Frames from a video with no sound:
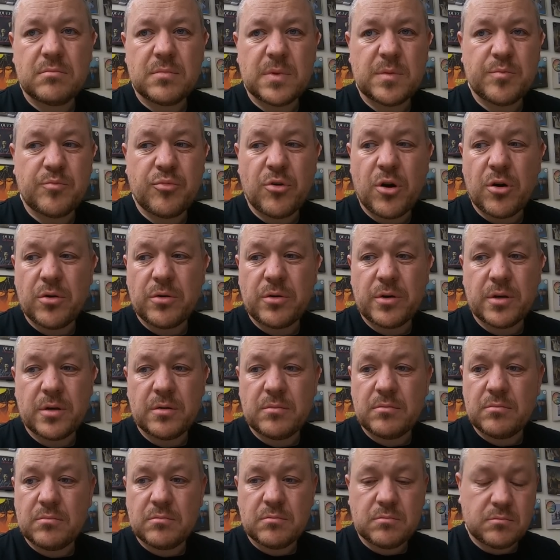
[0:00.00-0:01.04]
It's
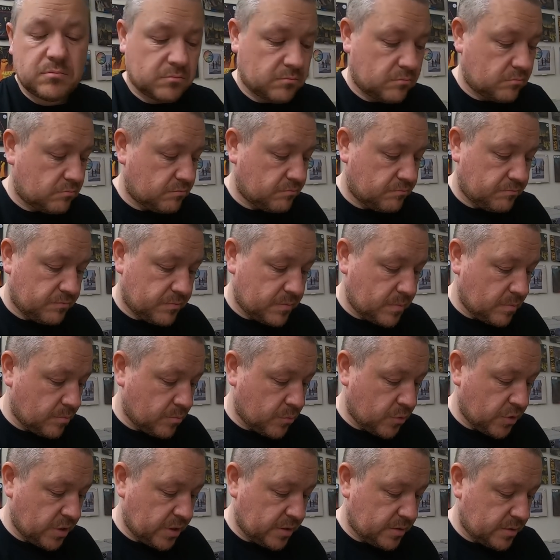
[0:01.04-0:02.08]
broken.
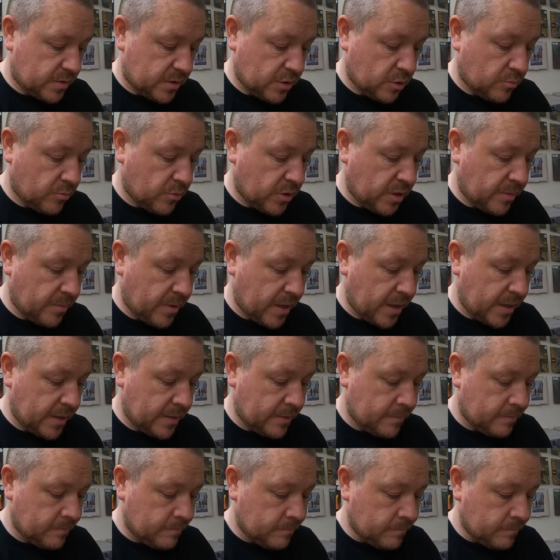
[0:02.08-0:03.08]
Money's still money made.